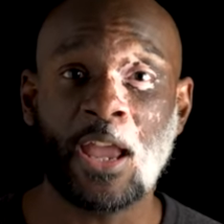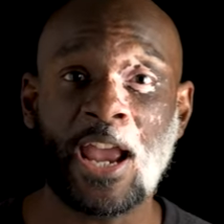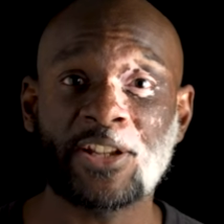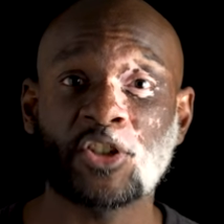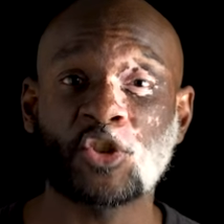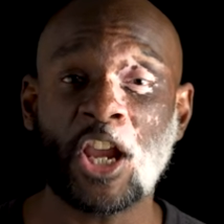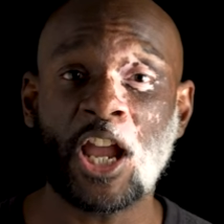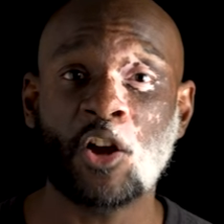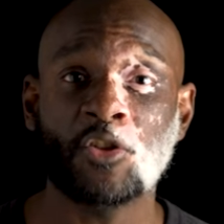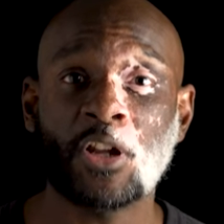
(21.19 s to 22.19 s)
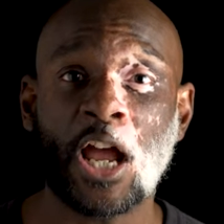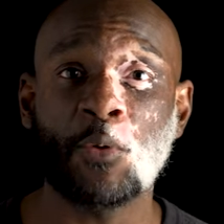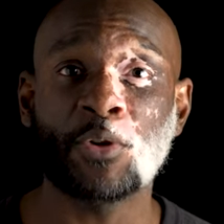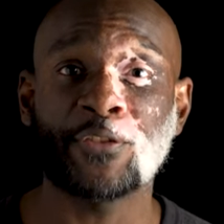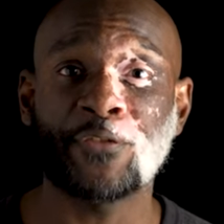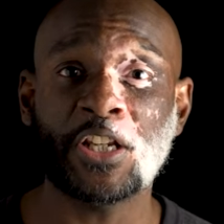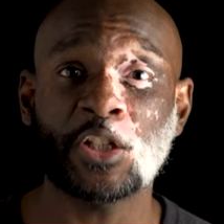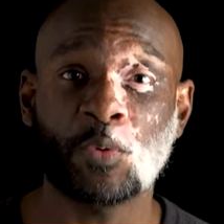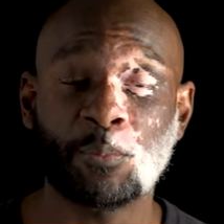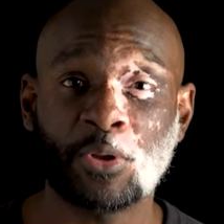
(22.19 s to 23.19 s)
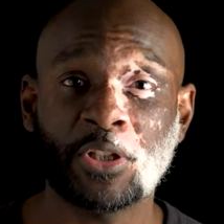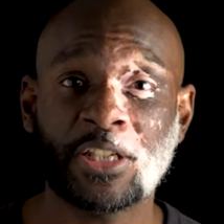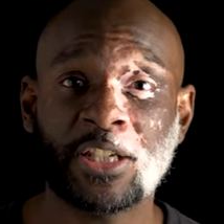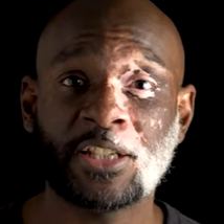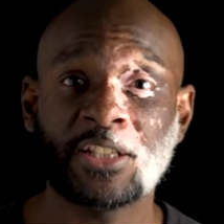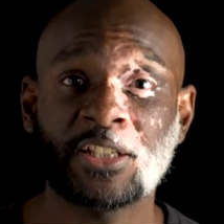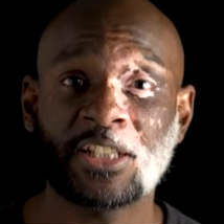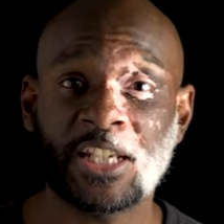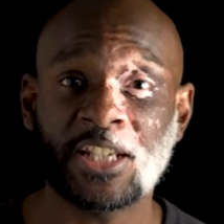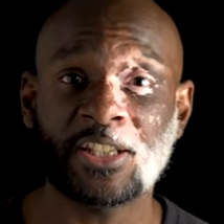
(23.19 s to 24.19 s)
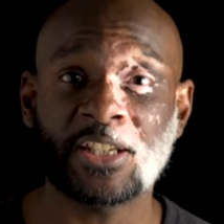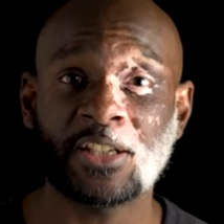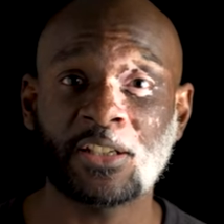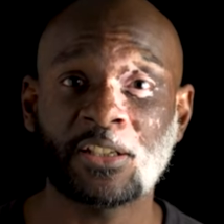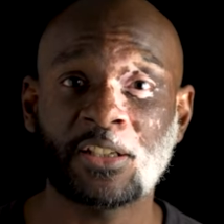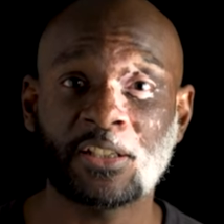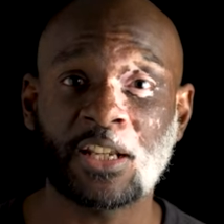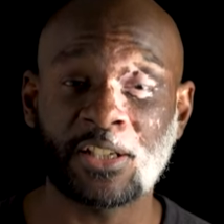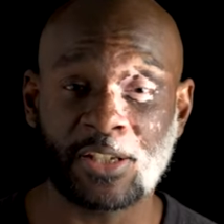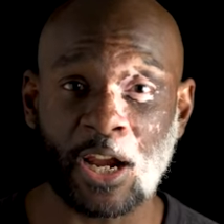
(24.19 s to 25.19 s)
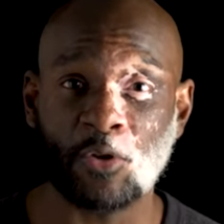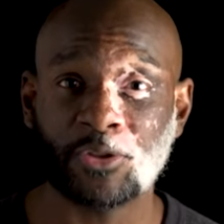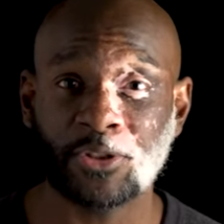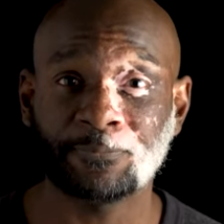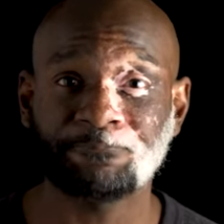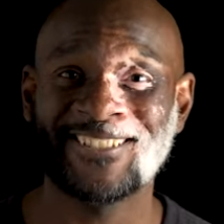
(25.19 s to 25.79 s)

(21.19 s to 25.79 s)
As a child, I was faced with bullying, teasing, and doubt.